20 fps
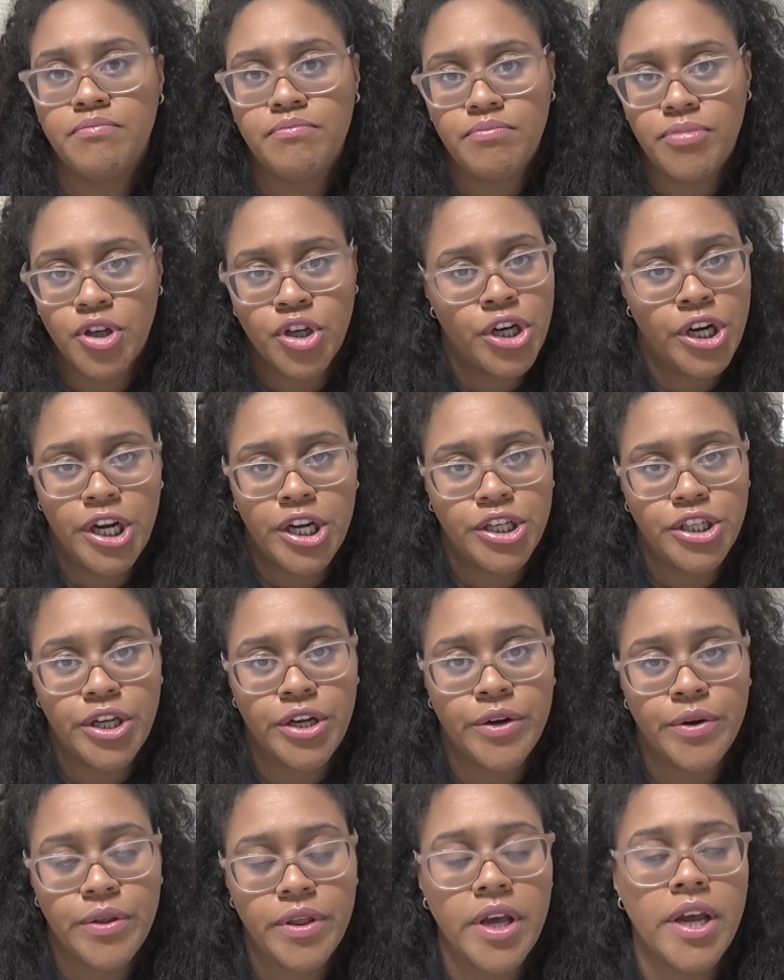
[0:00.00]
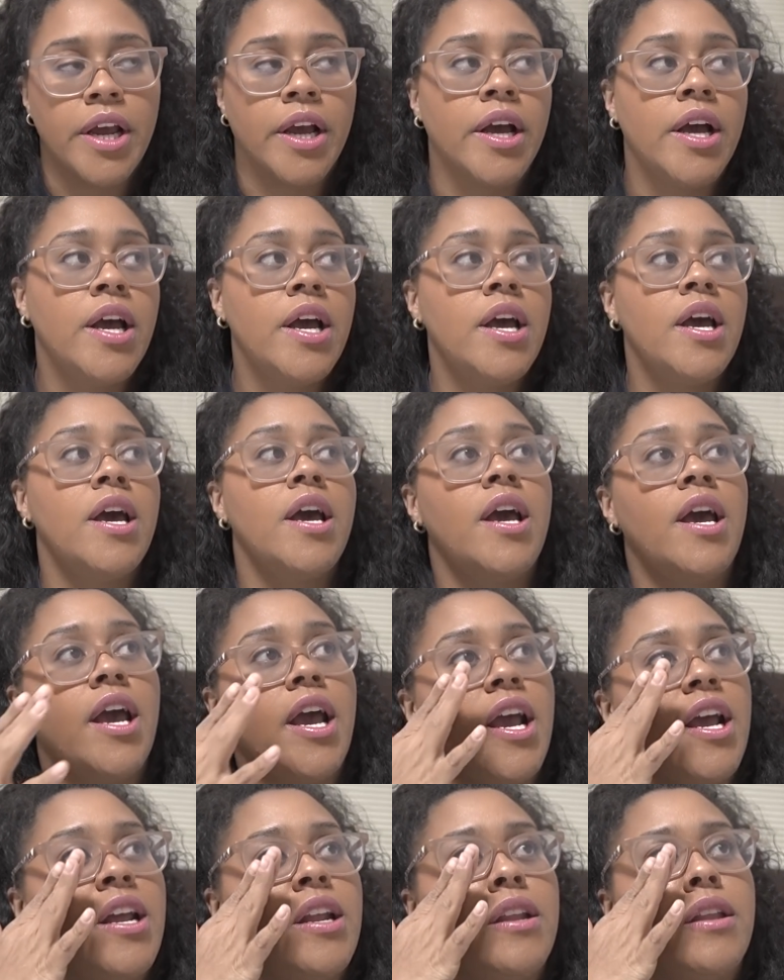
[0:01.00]
put it into your thing.
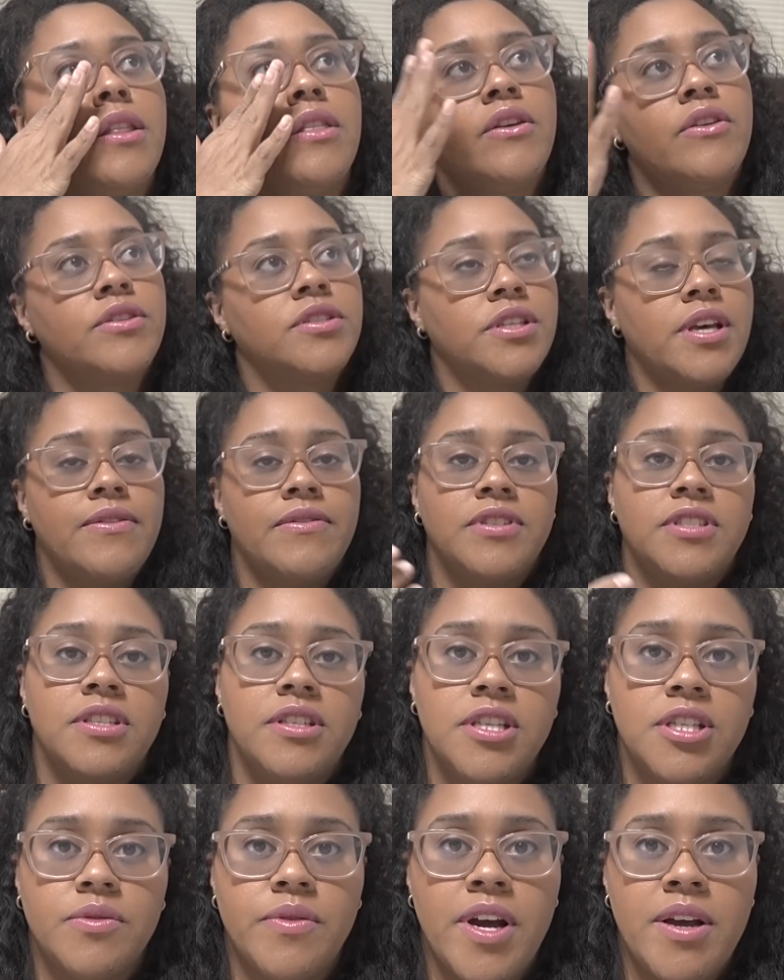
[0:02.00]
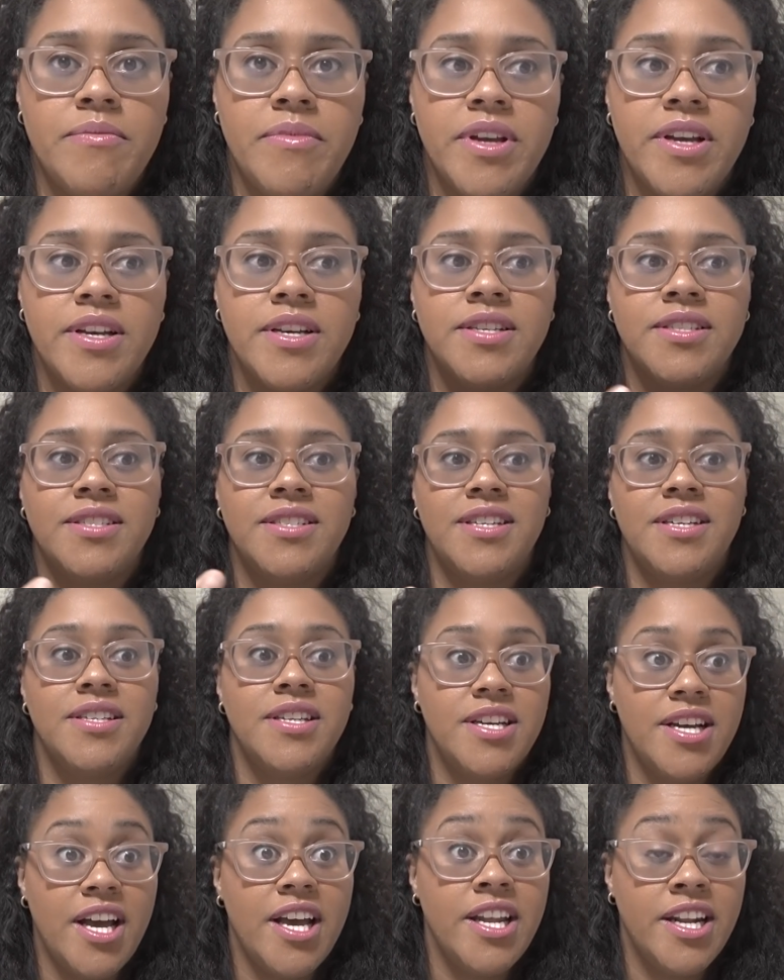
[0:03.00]
And there's levels to this, right? Because
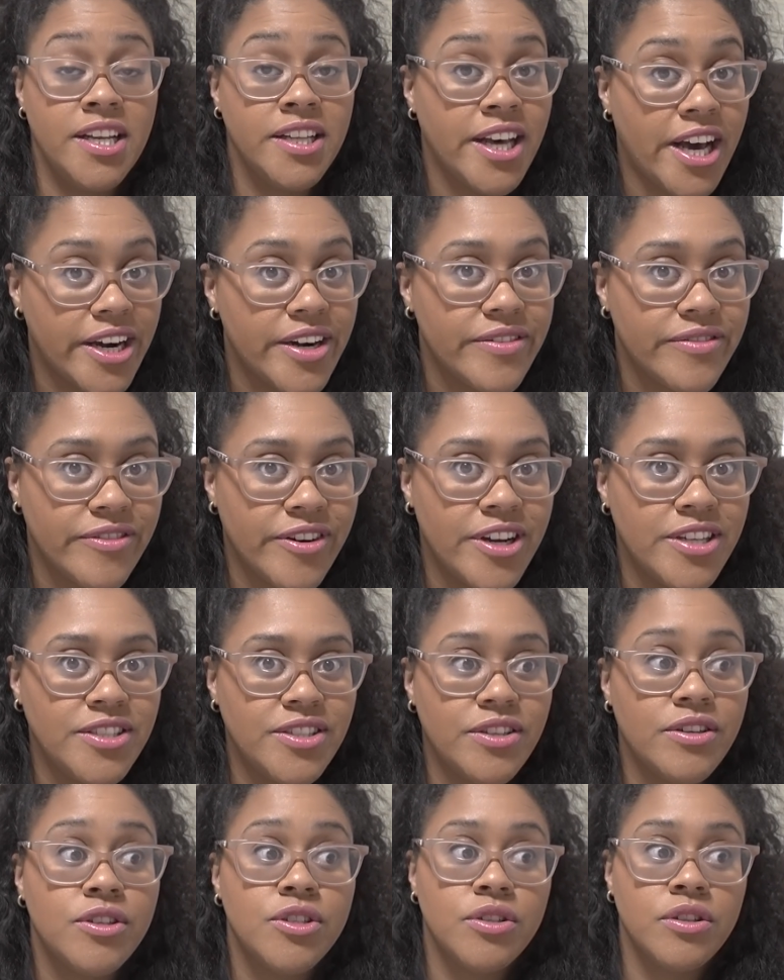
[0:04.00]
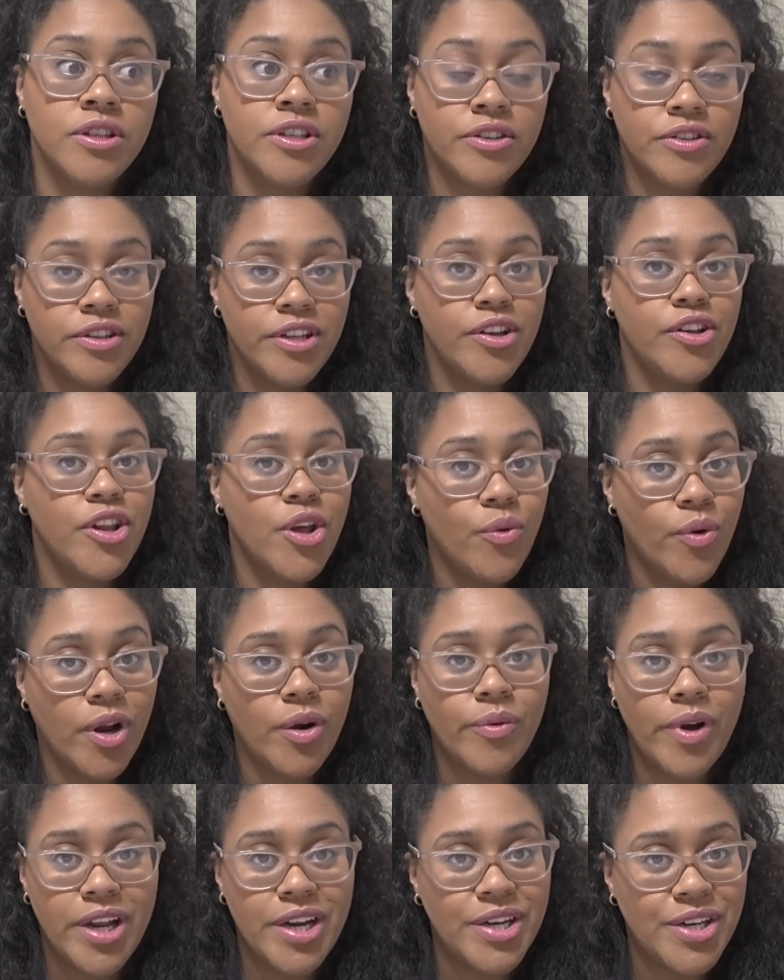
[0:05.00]
in a lot of fronts, there's literally only one
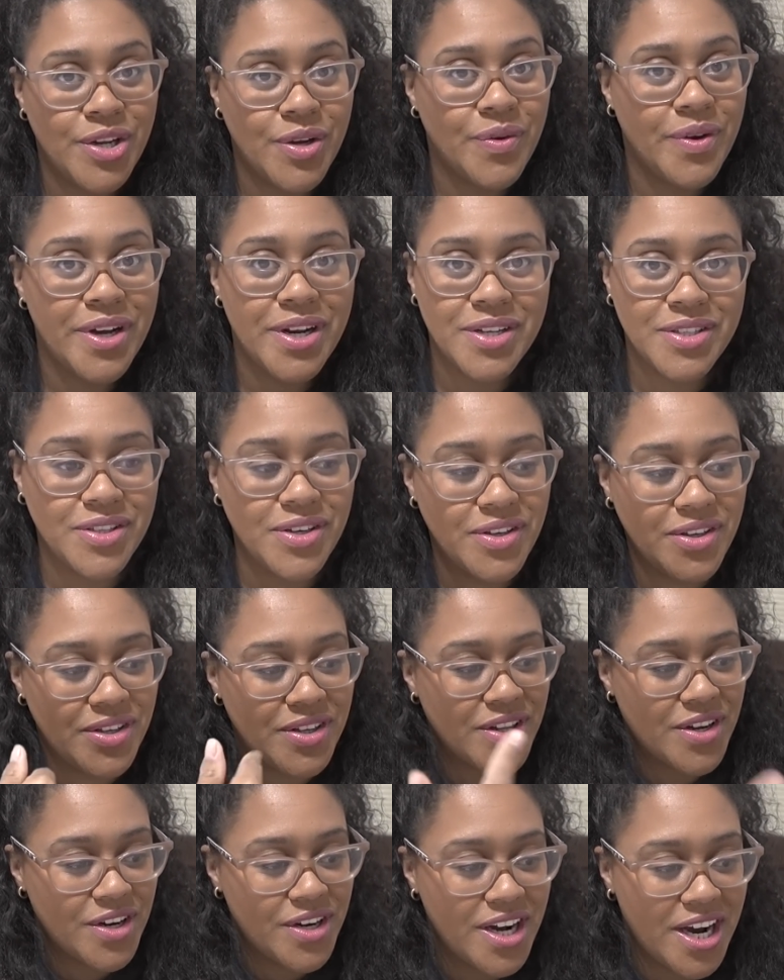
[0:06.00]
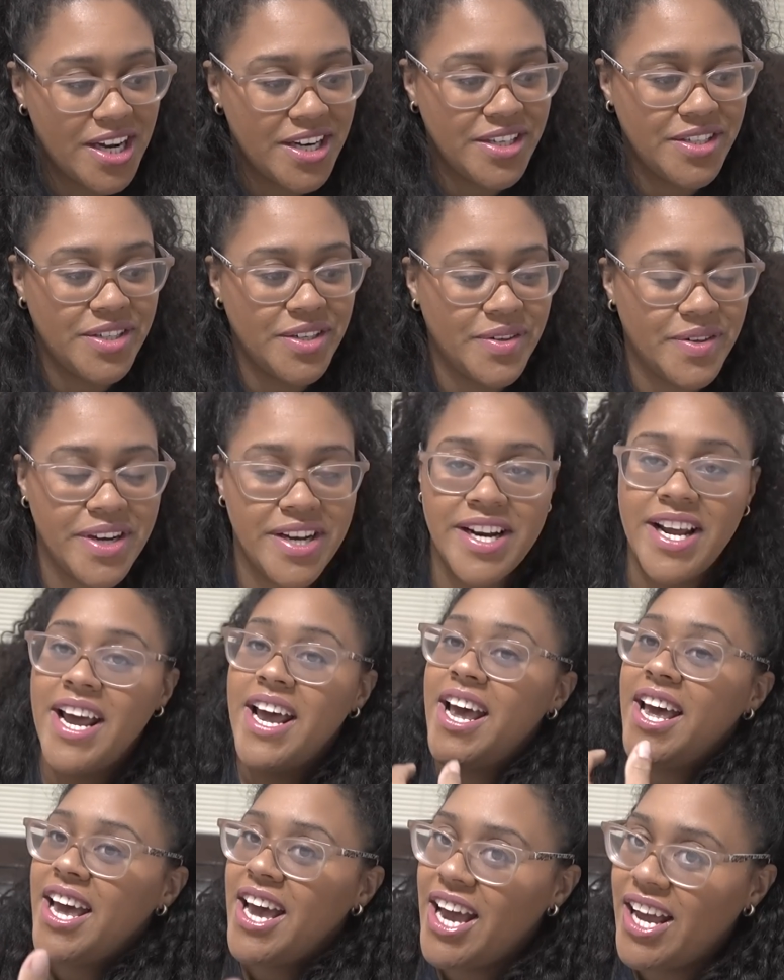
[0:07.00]
way to do it. So you learn how to do it
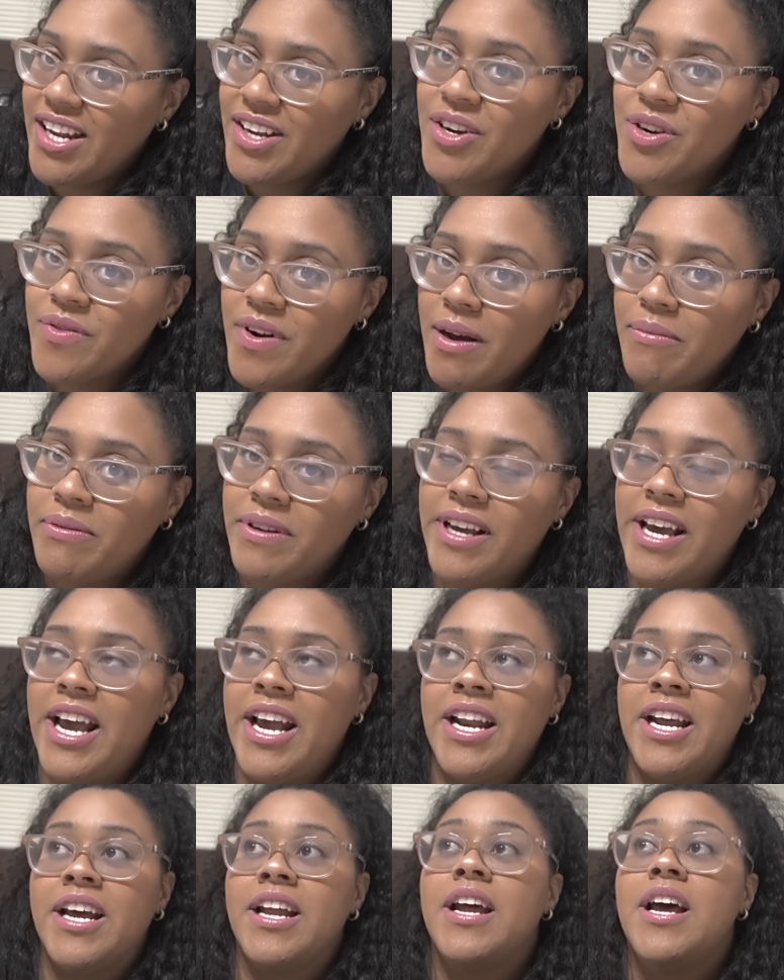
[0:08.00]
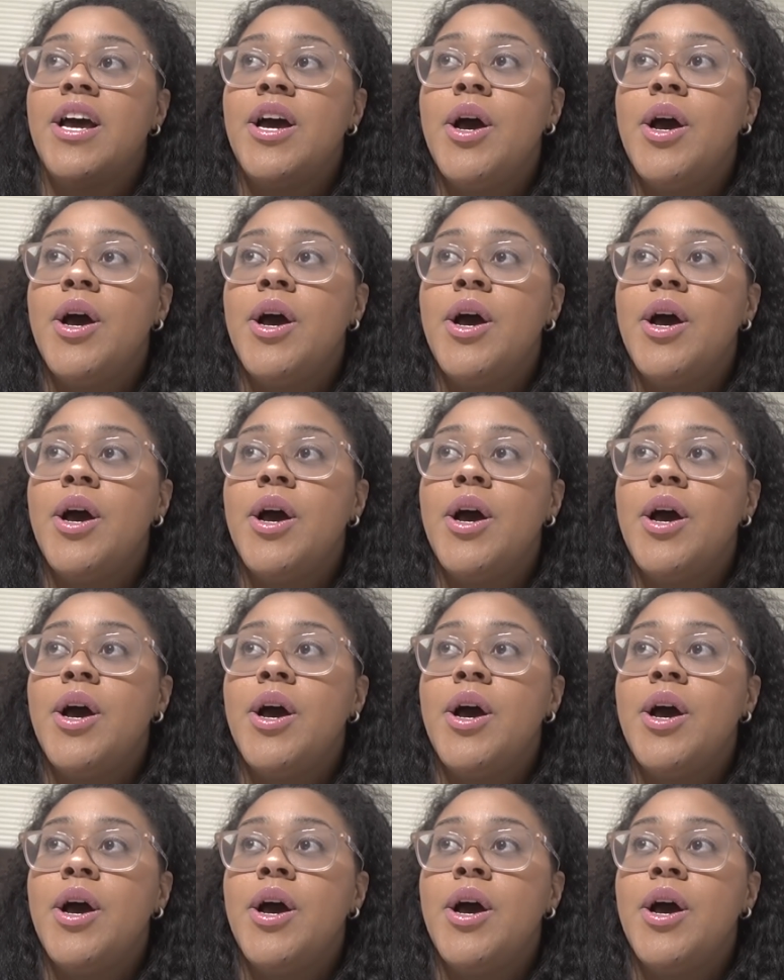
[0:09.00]
and you replicate it.